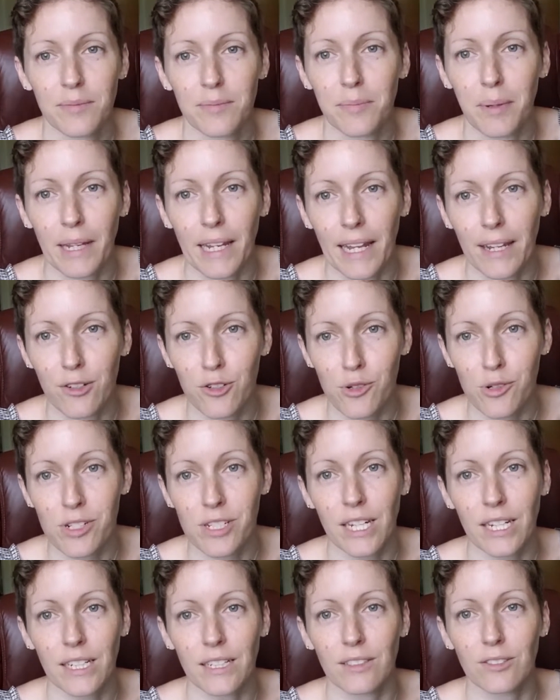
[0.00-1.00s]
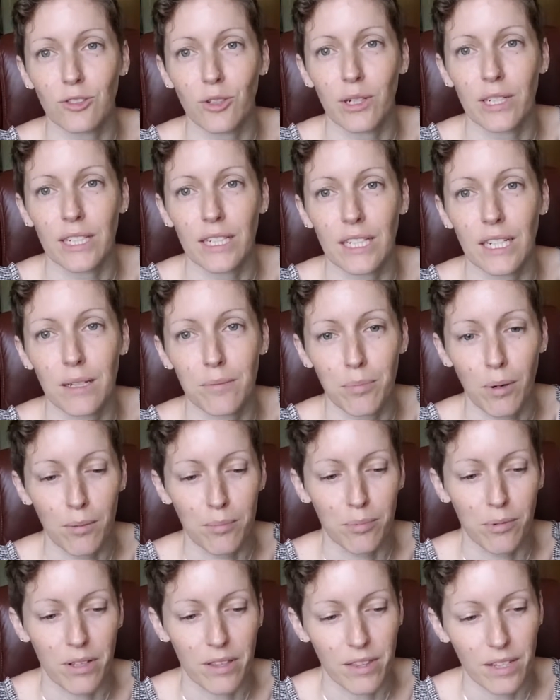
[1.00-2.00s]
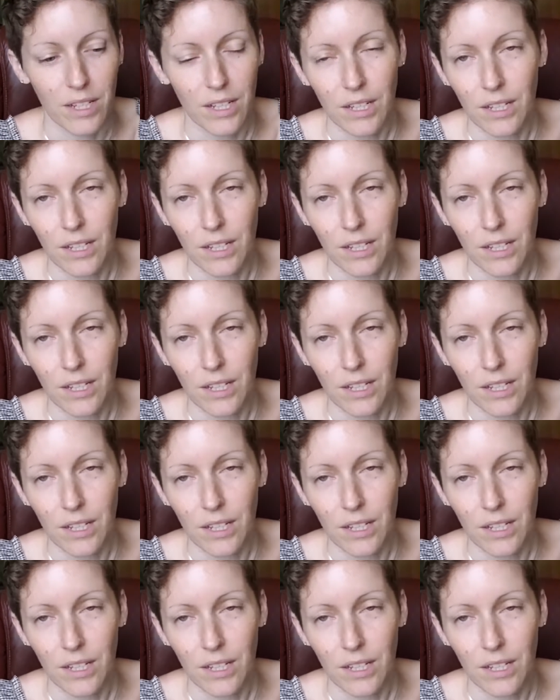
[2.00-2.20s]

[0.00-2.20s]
been interesting, trying to keep up with